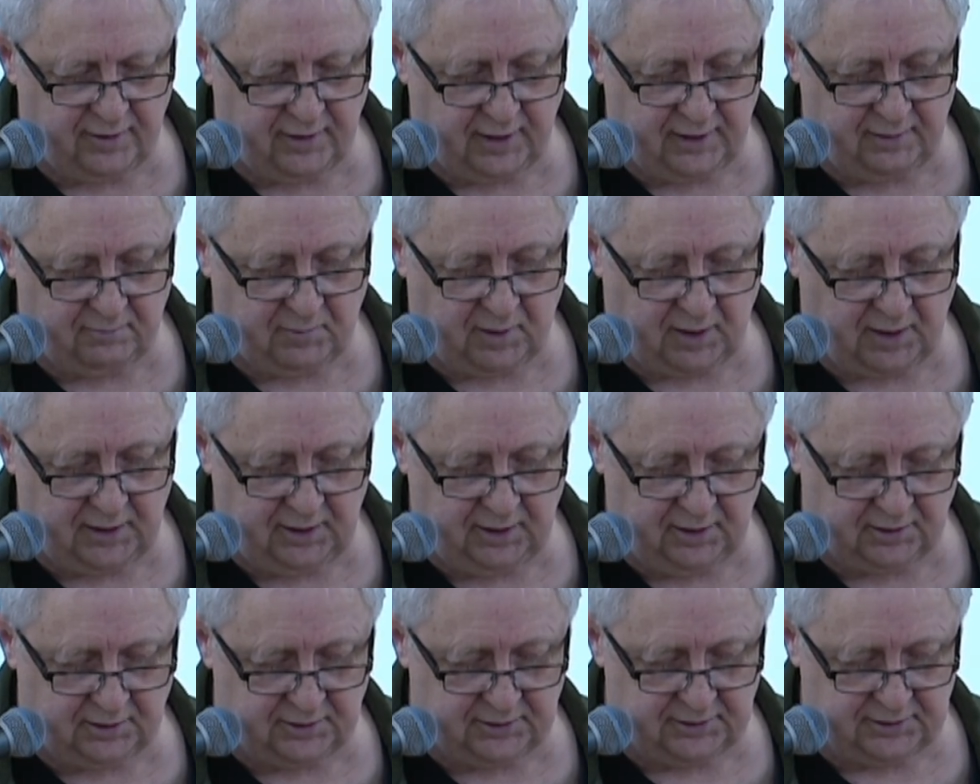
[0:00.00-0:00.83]
than my
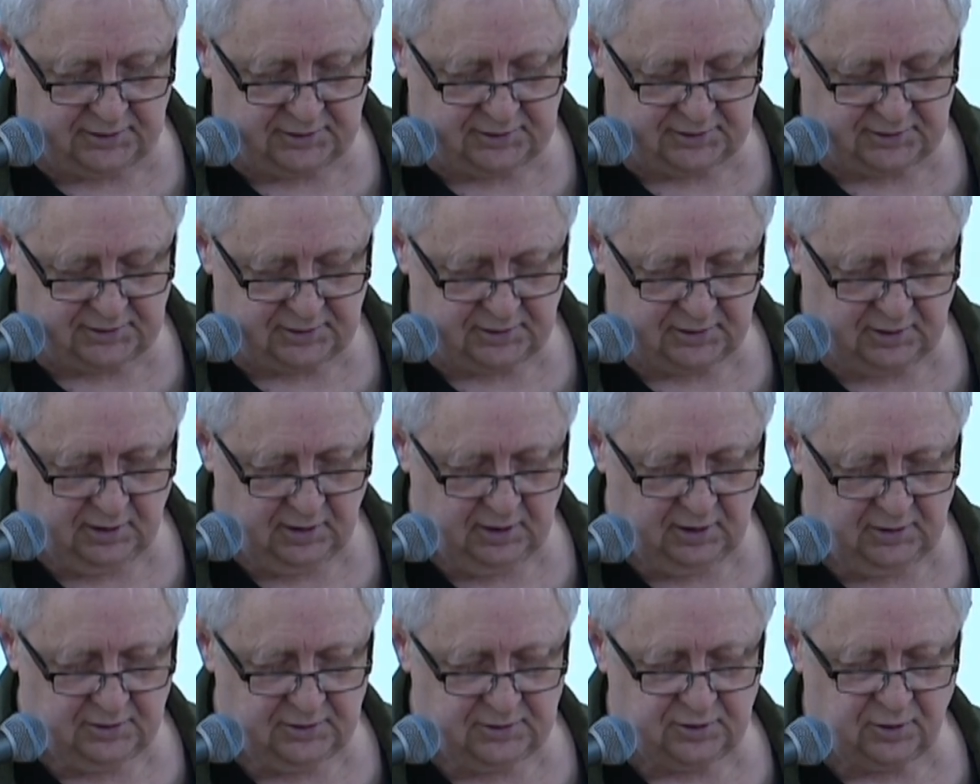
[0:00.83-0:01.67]
illness,
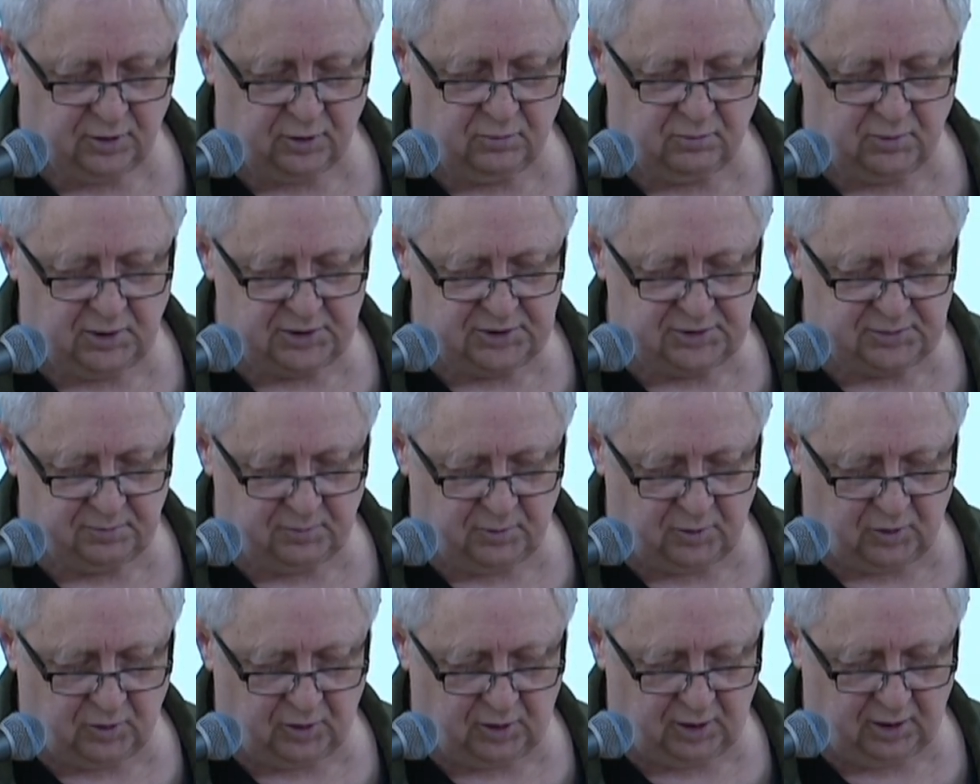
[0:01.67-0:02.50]
so much
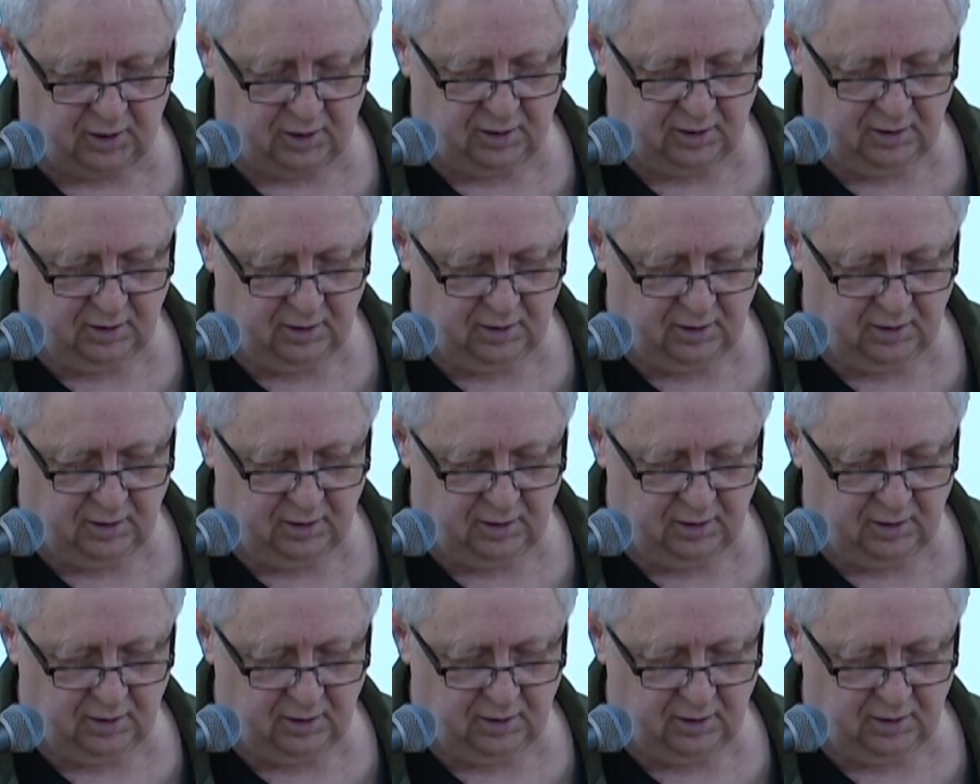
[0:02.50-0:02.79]
more.